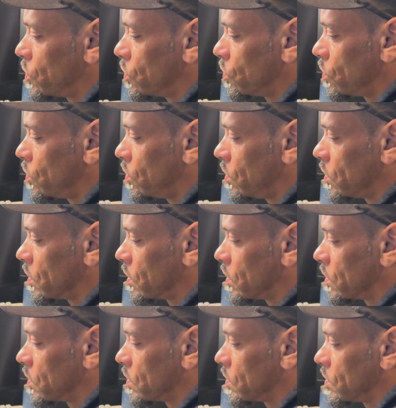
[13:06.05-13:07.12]
tool
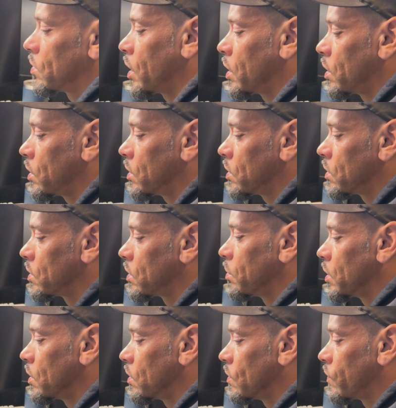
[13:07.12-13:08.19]
or pen,
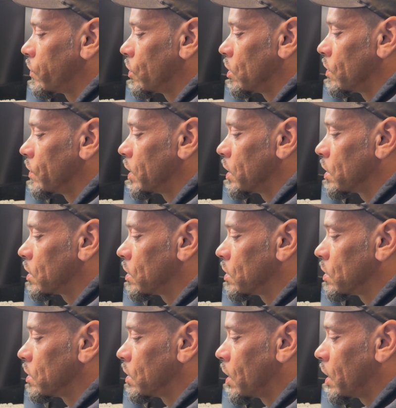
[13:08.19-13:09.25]
be it full of ink
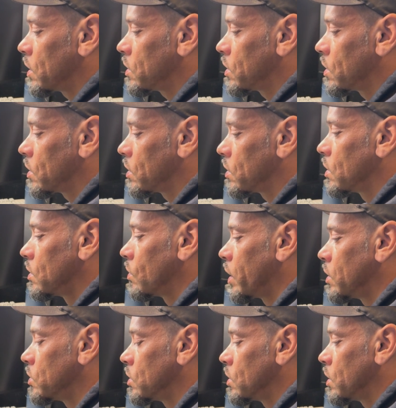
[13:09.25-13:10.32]
or not,
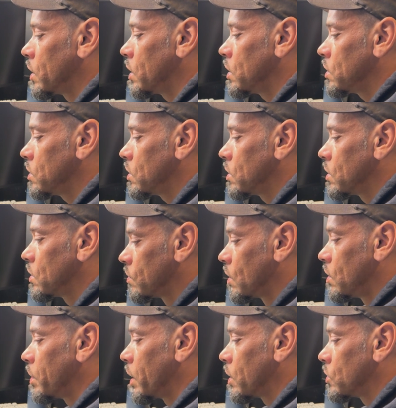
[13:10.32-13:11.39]
widen your line,
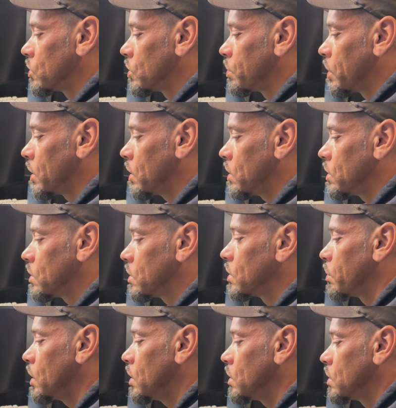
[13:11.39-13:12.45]
come back with your paint,
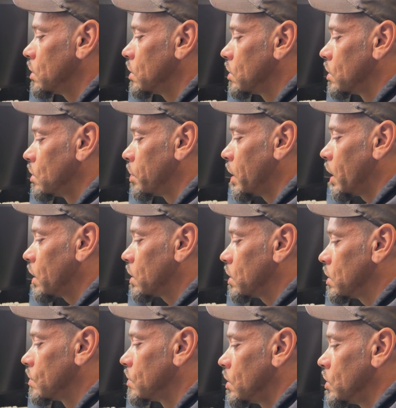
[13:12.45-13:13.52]
paint it, put it back,
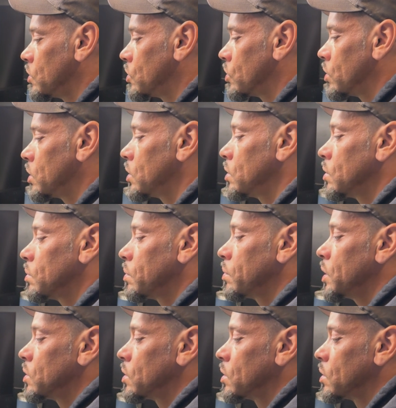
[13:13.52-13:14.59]
and enjoy your
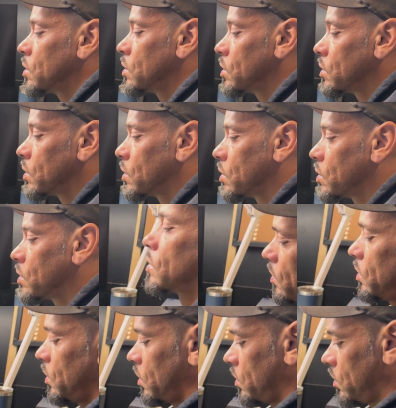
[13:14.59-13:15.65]
piece.
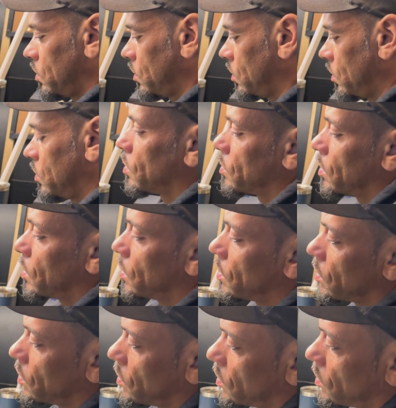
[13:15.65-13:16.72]
That's it. Same
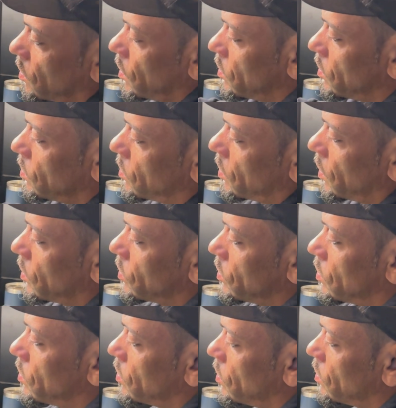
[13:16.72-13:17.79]
thing. Add some
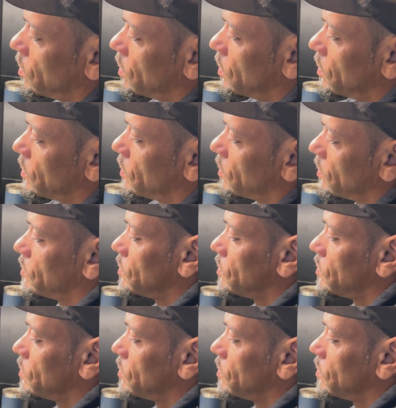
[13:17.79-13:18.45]
texture to it.